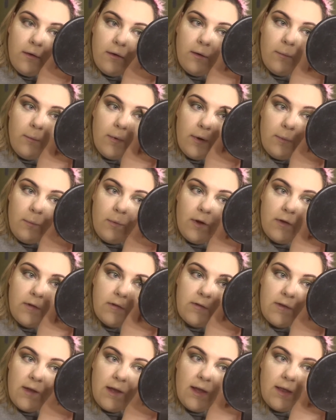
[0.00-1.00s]
I mean, I'm not
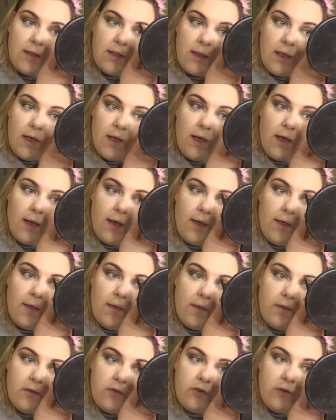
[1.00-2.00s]
saying that
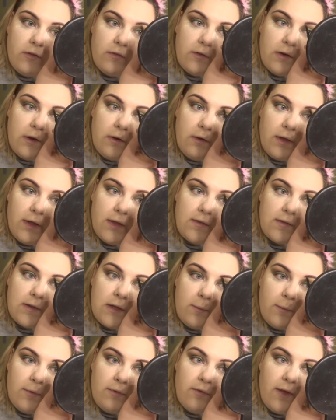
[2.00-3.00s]
the tutorial is
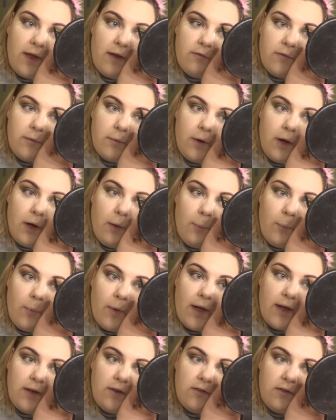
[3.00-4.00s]
going to be for everyone,
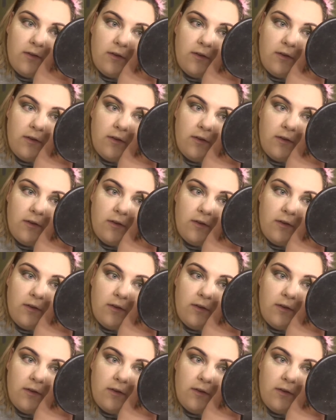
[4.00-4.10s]
but I